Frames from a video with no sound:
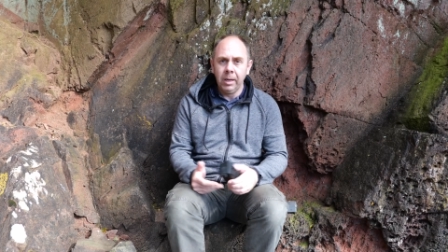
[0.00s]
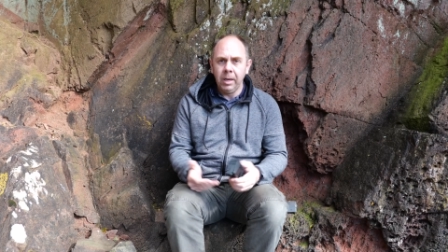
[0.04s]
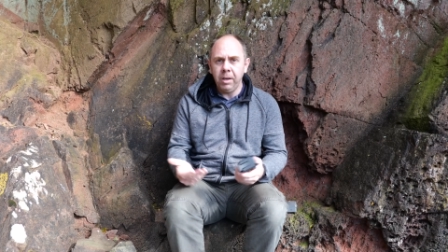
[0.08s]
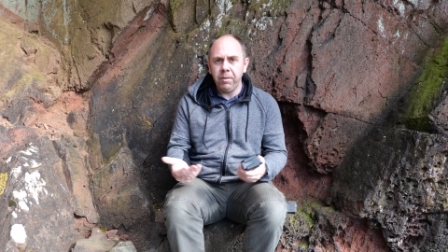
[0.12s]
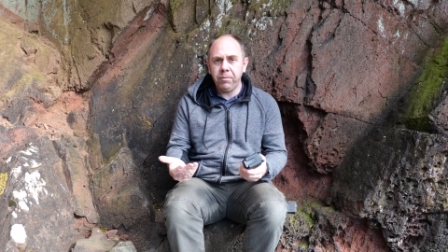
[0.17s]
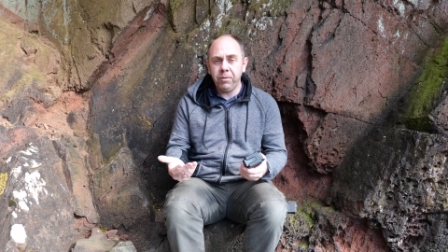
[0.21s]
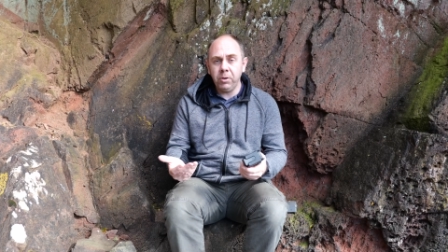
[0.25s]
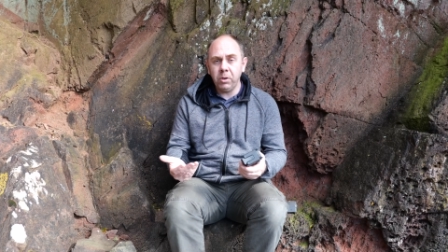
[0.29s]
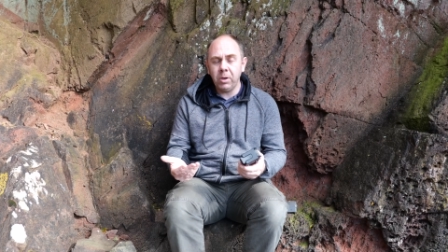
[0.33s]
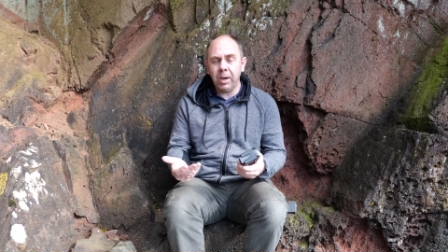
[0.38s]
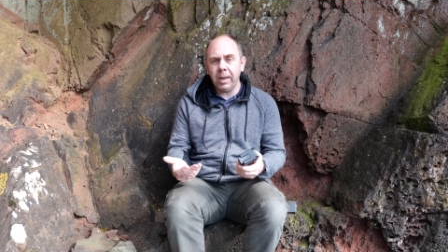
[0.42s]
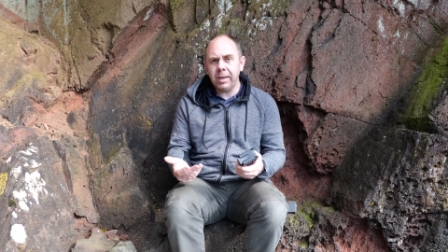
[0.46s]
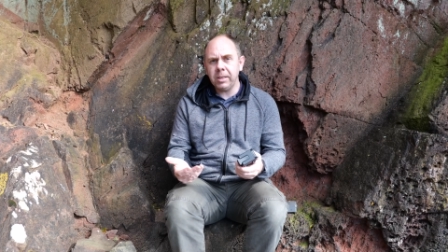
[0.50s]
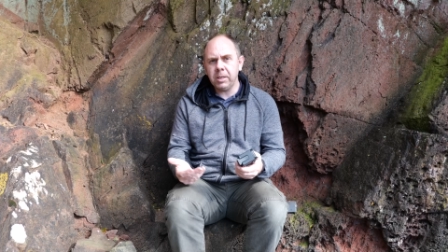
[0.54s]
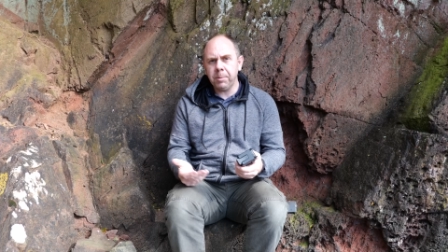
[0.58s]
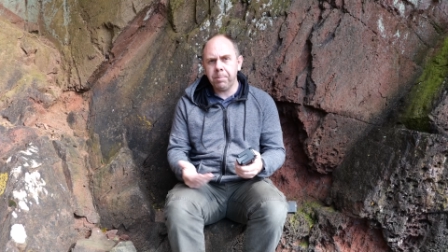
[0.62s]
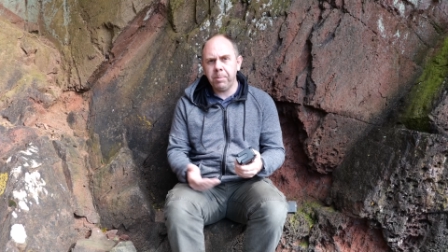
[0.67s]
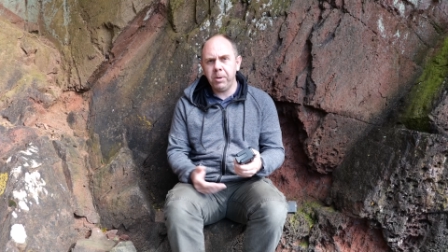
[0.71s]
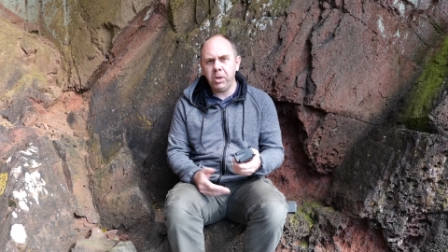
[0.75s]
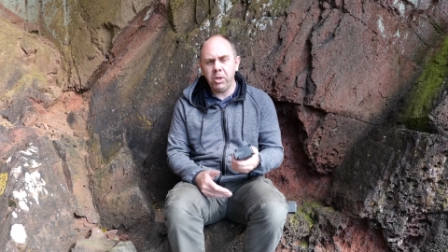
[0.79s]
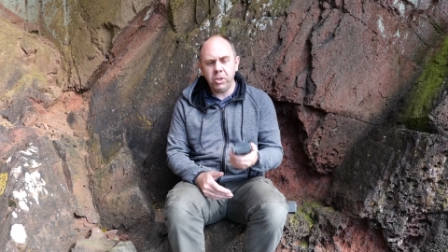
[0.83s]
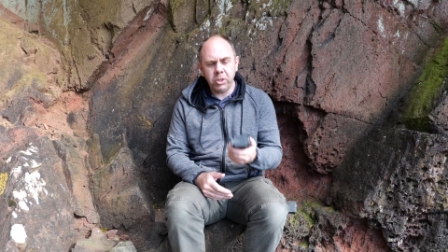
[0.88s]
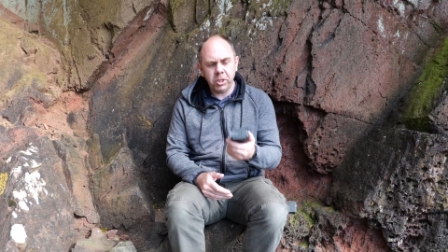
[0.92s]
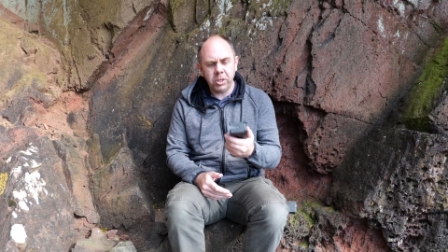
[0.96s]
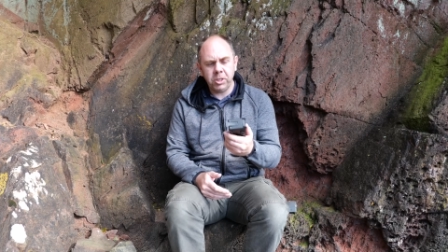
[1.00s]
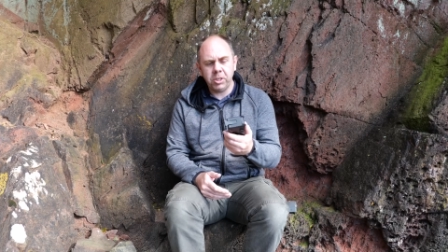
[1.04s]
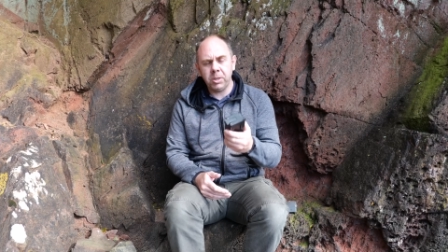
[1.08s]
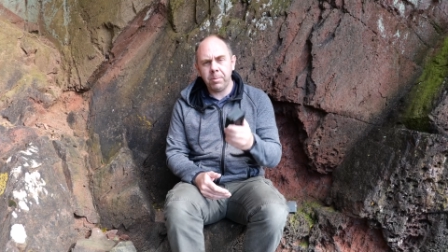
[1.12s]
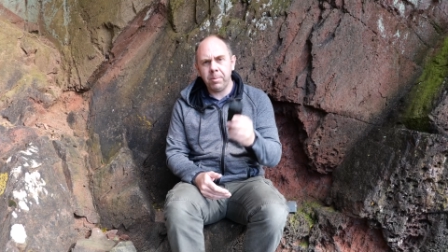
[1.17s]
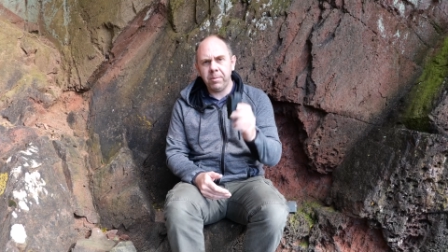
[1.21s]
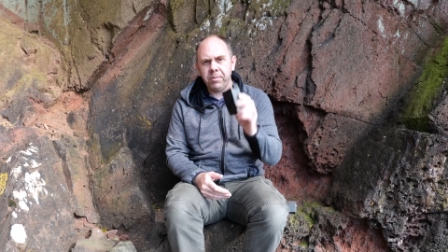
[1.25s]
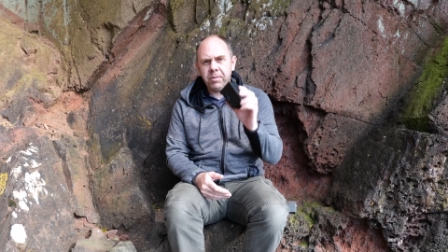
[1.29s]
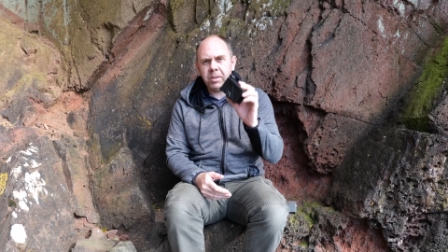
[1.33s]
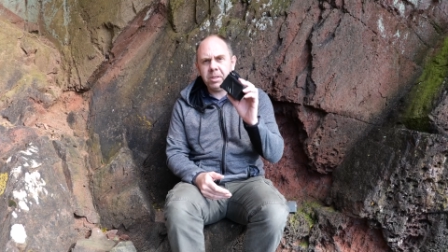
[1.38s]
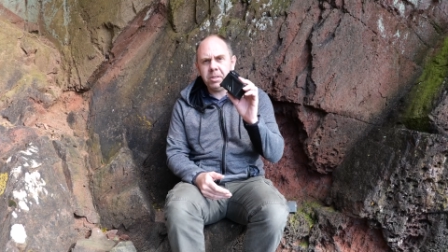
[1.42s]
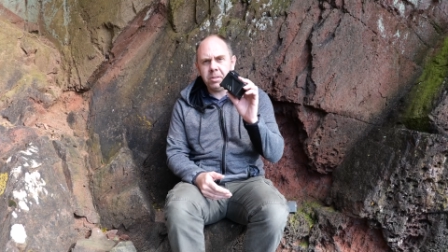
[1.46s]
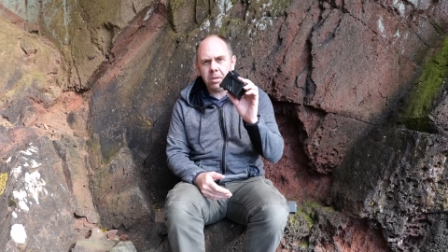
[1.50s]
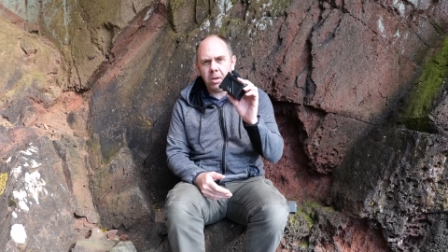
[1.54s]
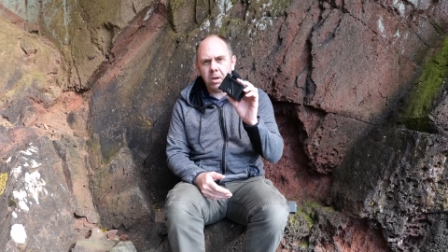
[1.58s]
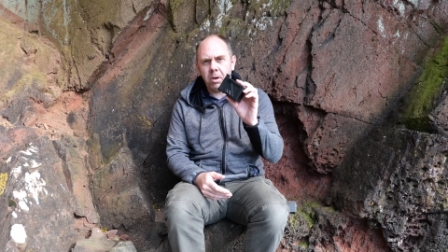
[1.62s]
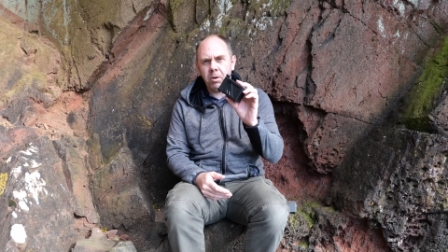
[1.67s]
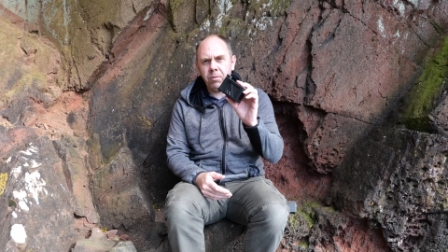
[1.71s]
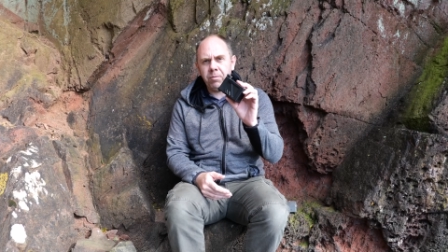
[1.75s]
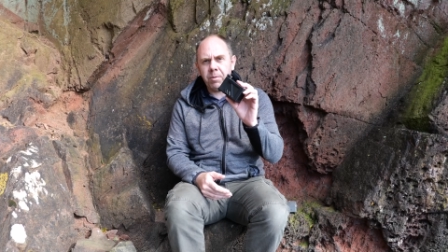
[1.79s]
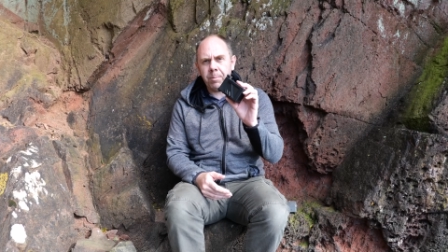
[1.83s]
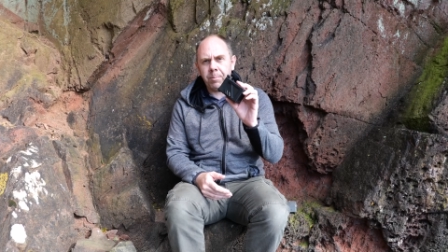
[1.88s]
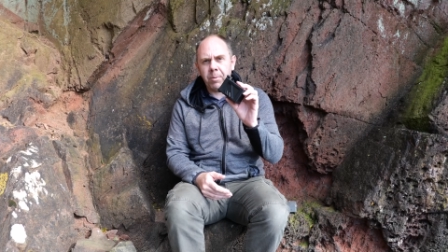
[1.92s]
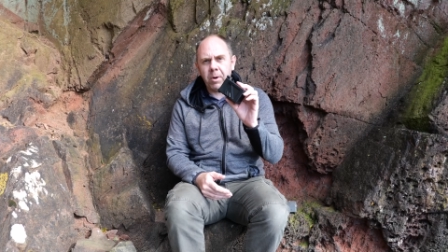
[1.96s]
If you'd like to purchase some of these
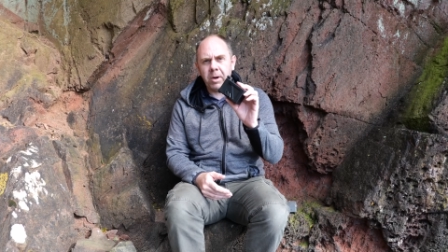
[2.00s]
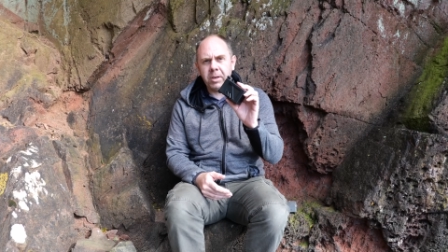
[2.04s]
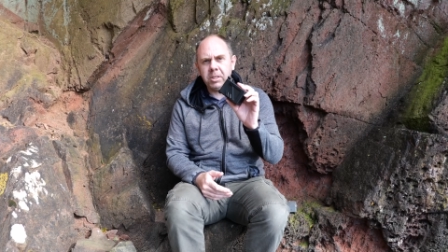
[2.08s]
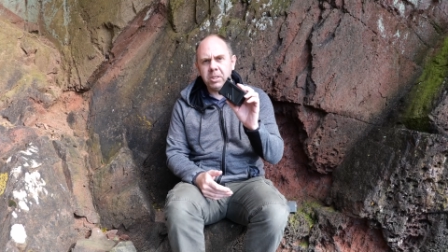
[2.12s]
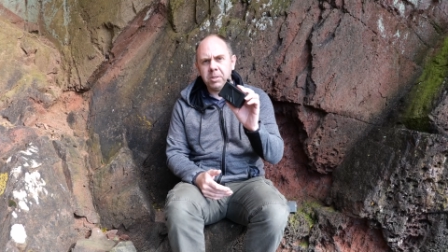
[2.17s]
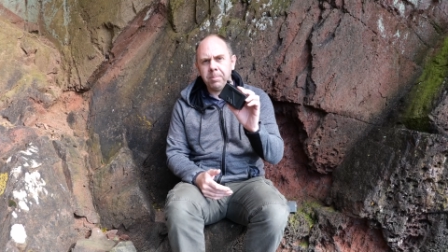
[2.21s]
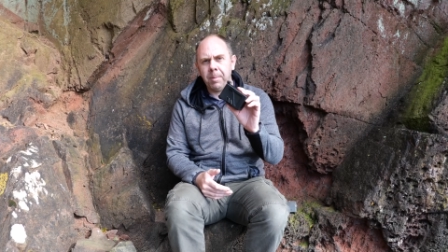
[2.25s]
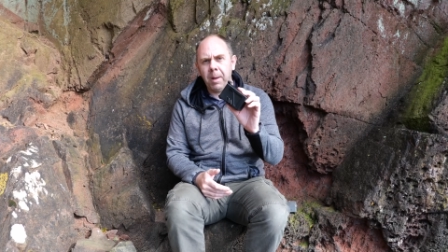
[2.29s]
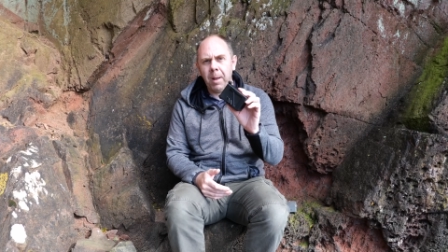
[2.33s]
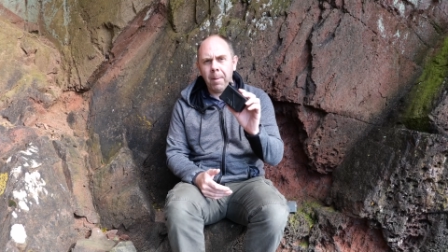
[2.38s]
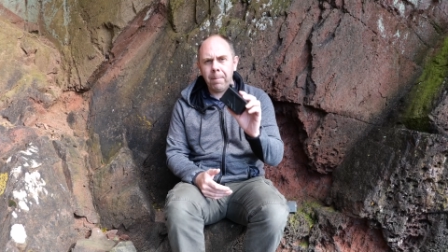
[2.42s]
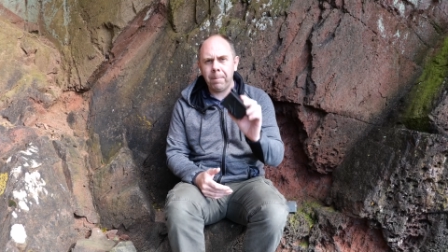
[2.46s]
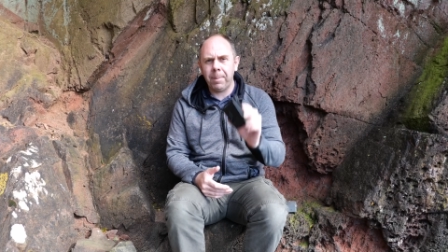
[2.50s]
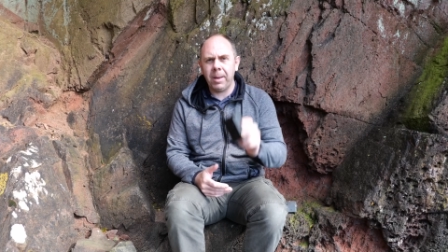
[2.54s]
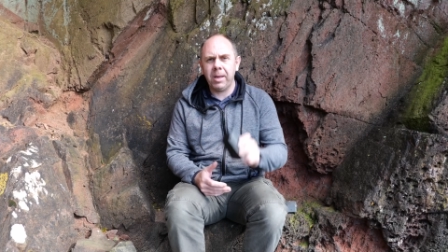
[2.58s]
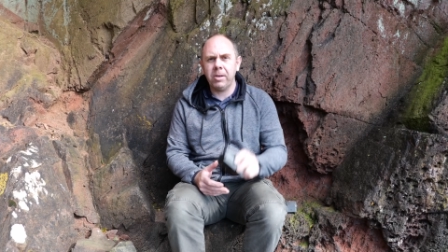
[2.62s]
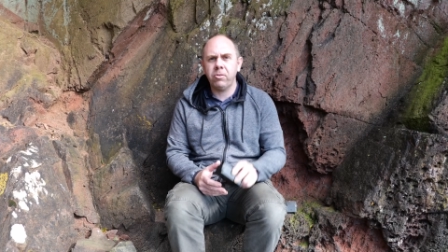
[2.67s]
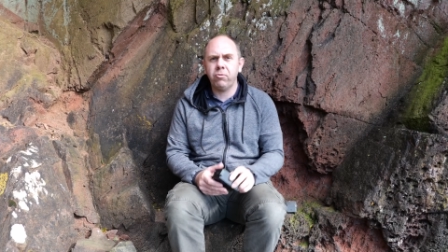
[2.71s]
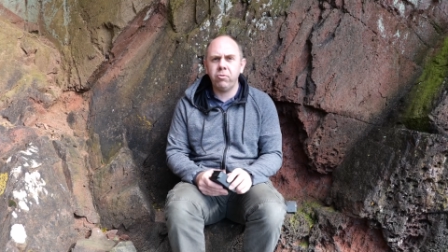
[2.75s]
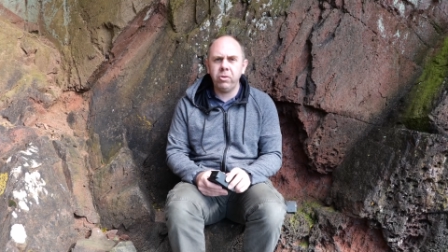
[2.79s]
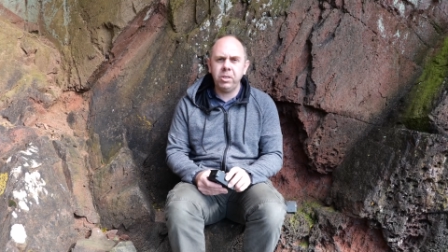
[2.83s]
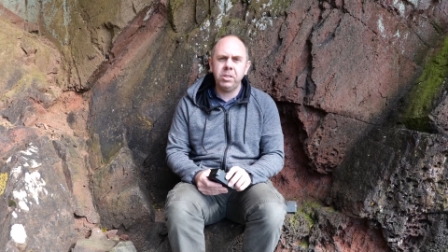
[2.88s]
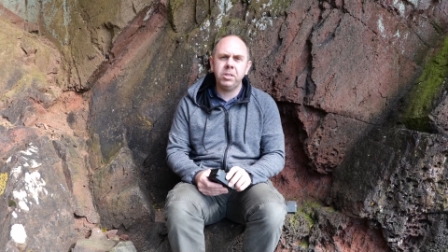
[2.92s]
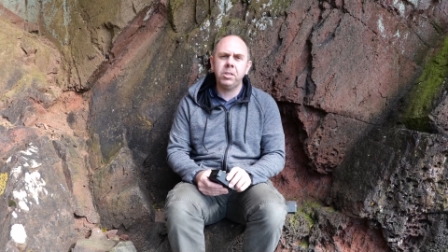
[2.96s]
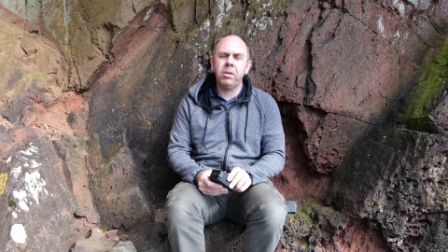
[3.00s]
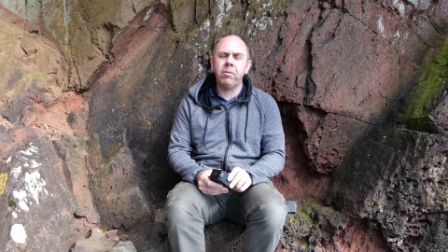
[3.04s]
overpriced smart batteries,